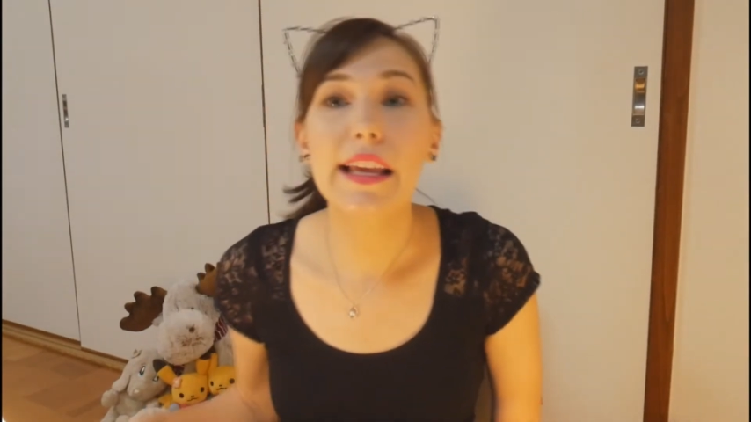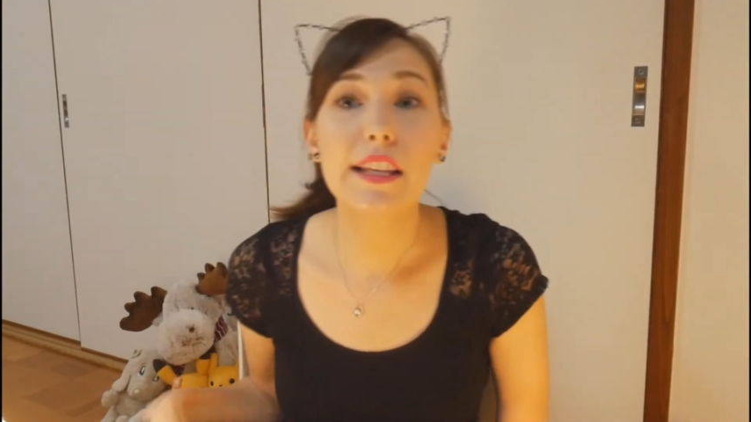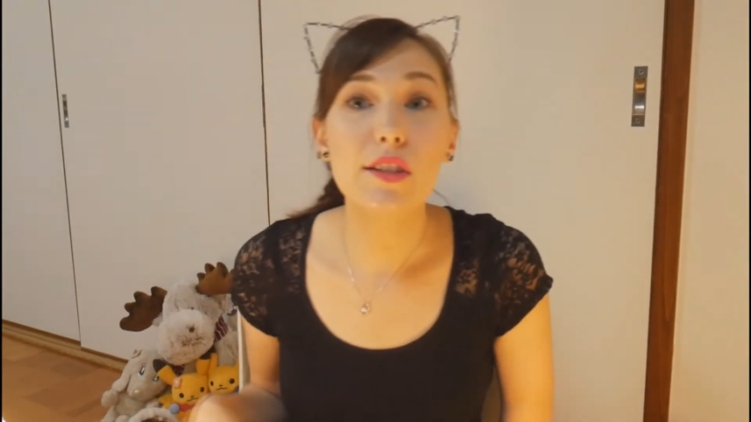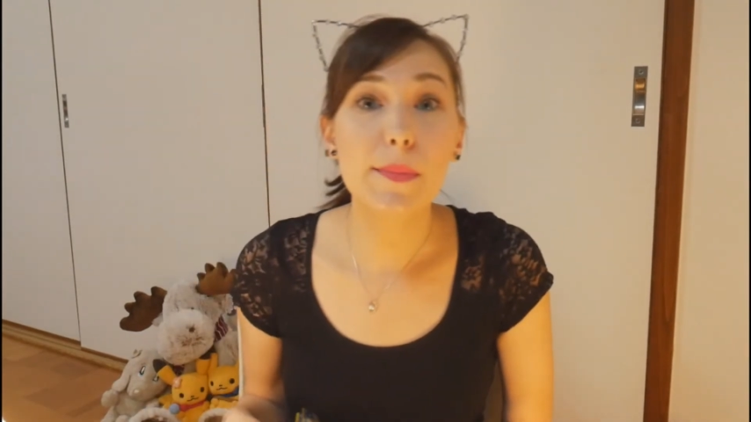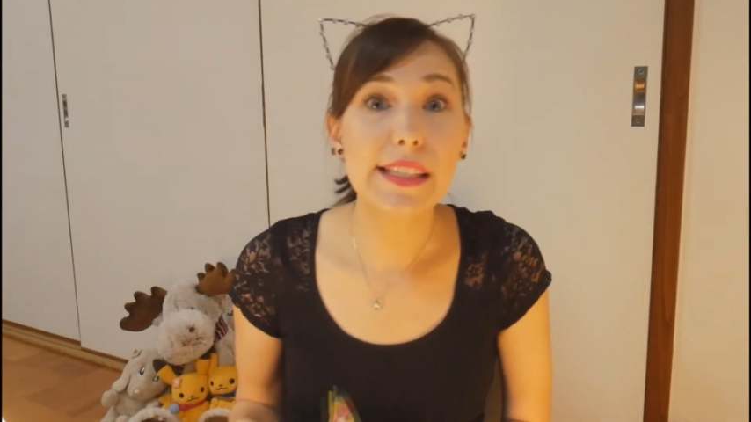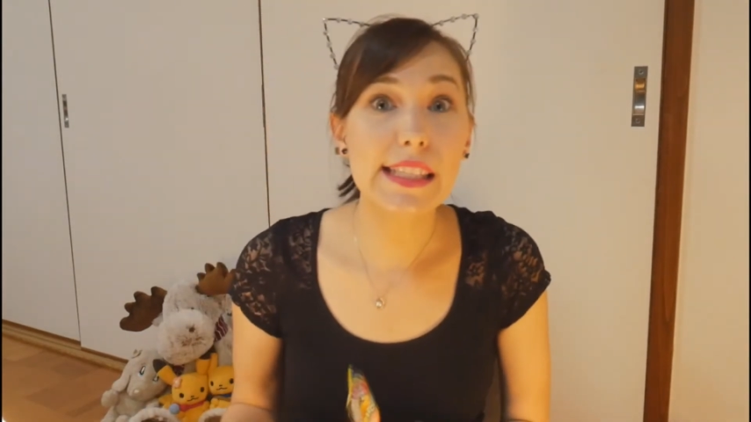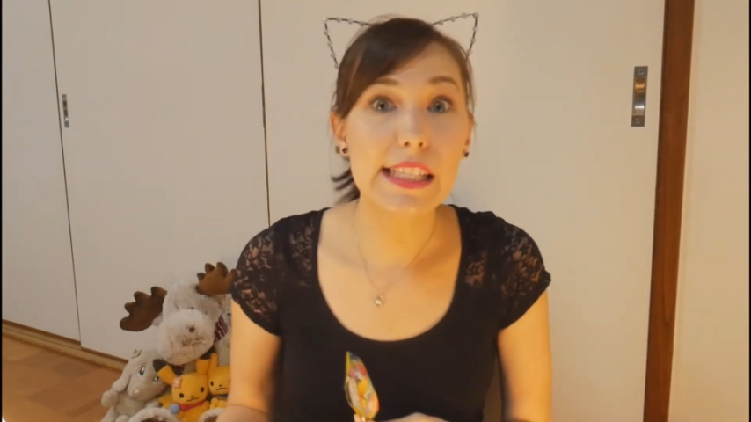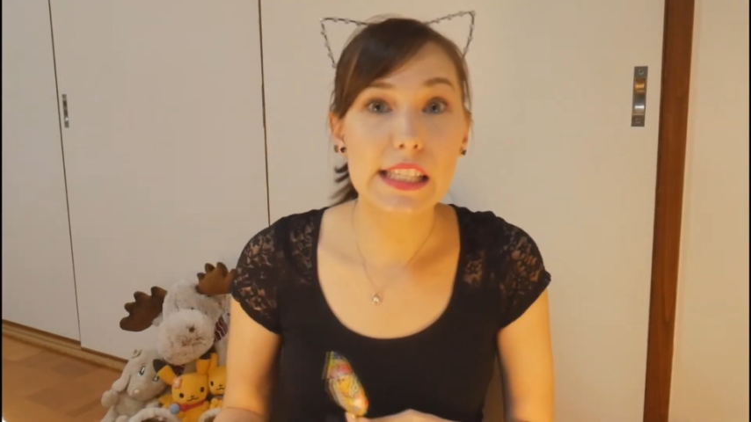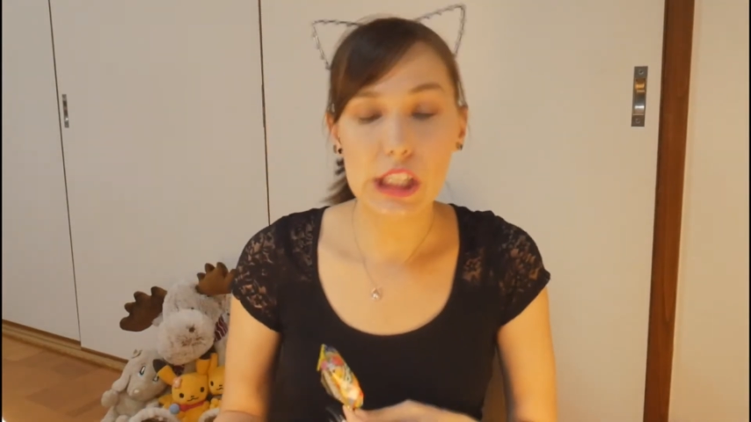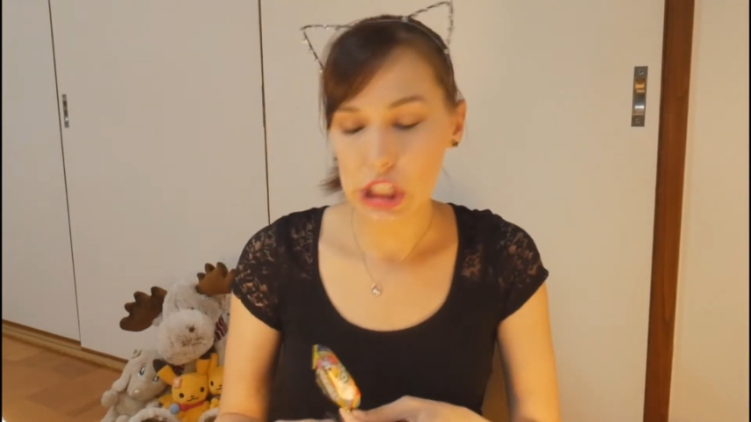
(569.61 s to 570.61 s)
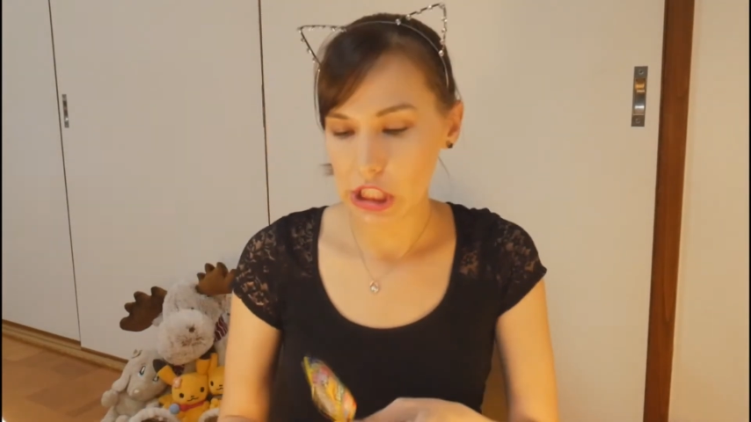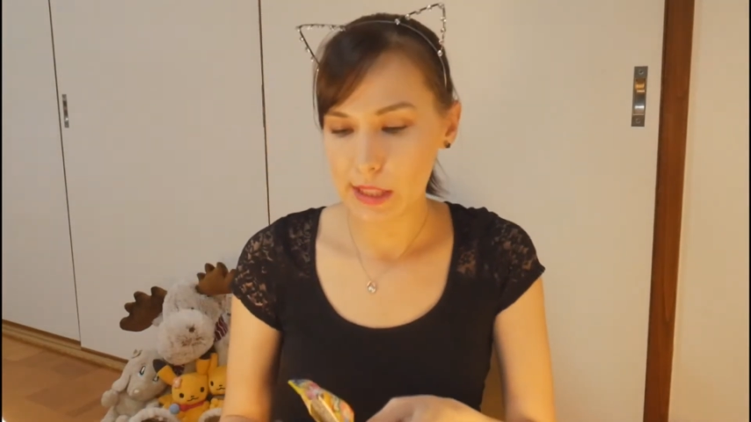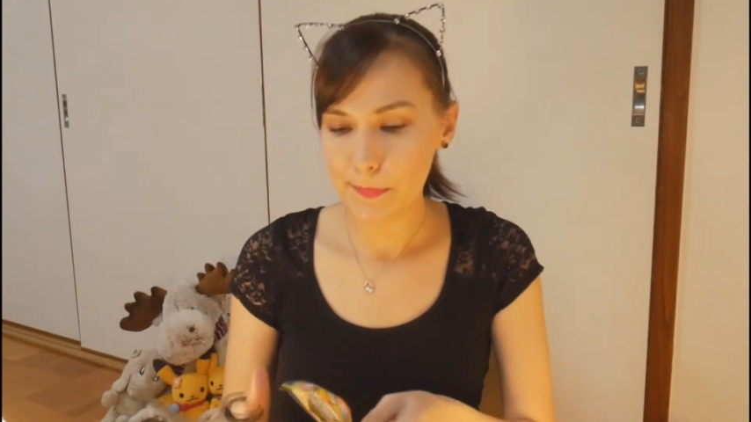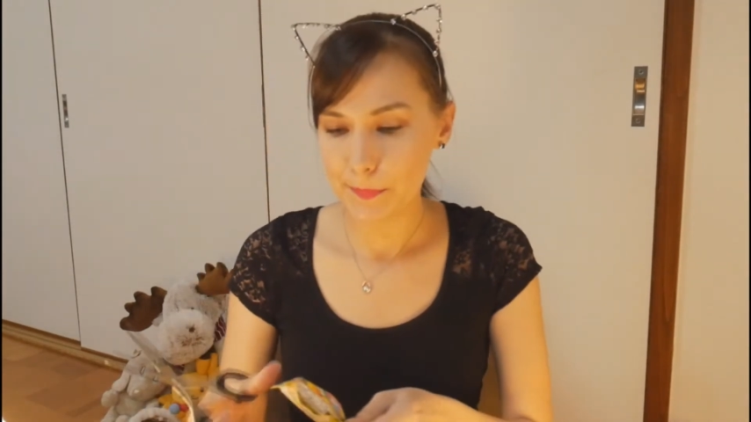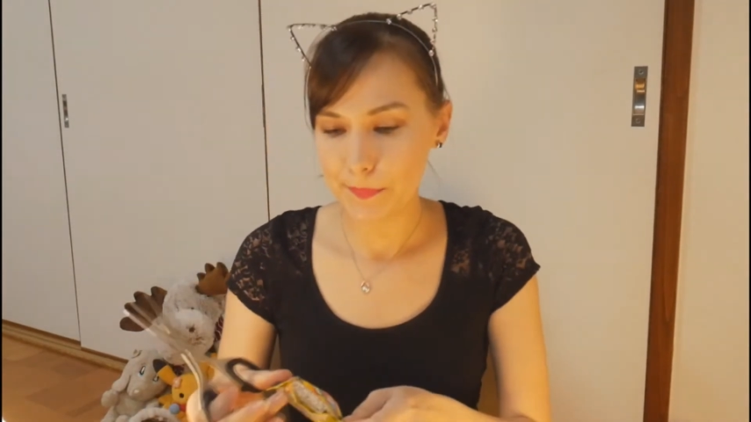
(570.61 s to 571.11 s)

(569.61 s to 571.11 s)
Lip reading: gonna use my scissors.